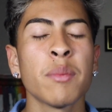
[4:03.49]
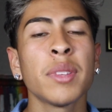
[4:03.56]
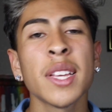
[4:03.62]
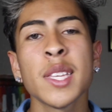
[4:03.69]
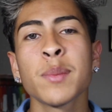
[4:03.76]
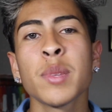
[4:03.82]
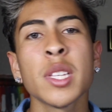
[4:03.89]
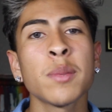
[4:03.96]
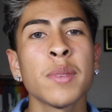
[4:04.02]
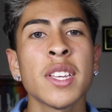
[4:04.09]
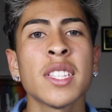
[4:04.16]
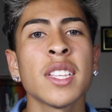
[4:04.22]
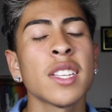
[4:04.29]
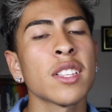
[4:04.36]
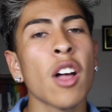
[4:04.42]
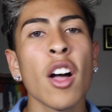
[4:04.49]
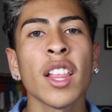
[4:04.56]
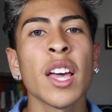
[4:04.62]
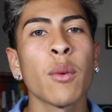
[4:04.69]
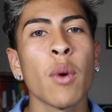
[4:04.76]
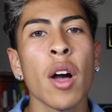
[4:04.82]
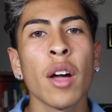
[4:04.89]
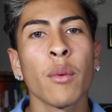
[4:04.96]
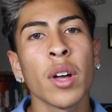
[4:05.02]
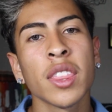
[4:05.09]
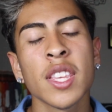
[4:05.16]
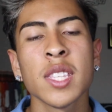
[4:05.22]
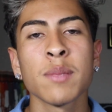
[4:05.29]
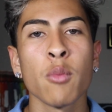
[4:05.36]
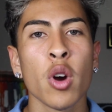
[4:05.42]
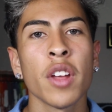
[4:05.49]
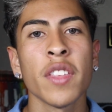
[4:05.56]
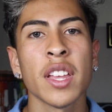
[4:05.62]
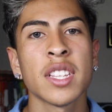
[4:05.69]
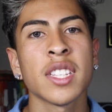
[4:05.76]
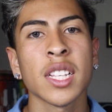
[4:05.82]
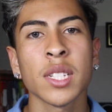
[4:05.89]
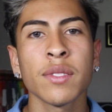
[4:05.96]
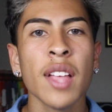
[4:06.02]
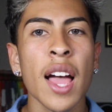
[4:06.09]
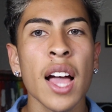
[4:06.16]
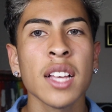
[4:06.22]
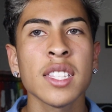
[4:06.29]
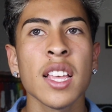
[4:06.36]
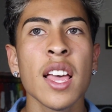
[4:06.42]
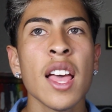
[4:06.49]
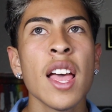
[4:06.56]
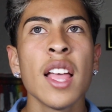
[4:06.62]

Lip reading: Please, this is all I want this more than Six Flags.